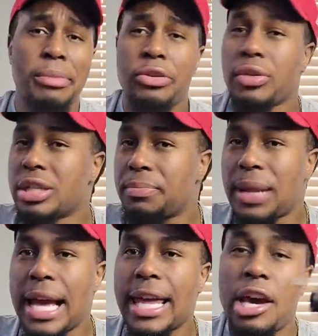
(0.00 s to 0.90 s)
your 300
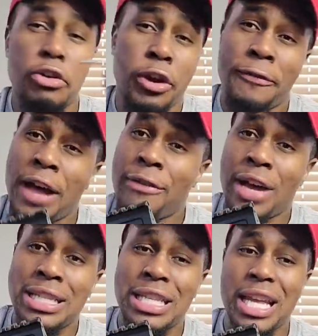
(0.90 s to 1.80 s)
blackout or your
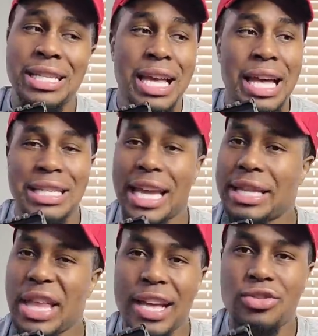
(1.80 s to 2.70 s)
5.56, take
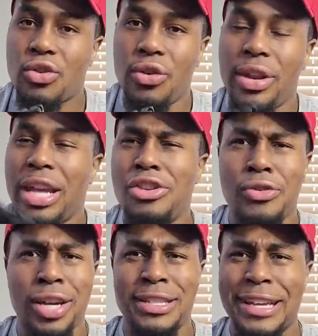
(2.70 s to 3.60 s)
that, screw it in, you're
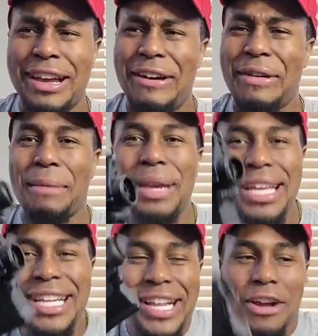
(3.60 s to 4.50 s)
good to go. I
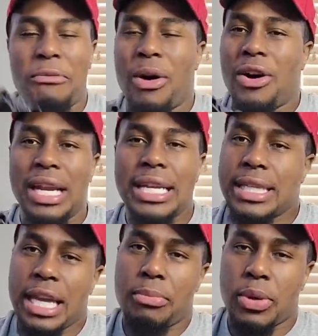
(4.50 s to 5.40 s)
mean, come on, it doesn't
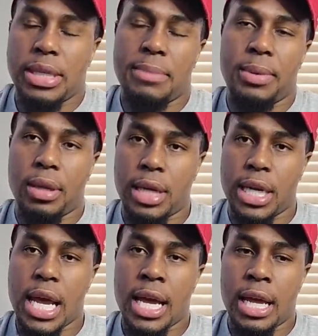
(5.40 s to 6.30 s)
get more simpler than
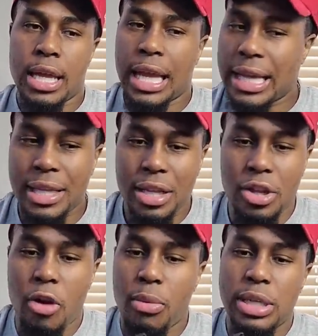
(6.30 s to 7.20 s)
that. Like,
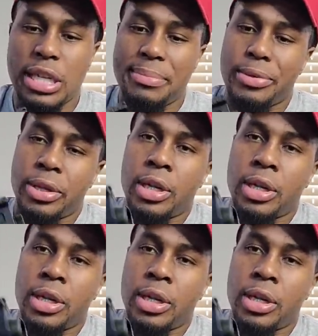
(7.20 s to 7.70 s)
no more simple.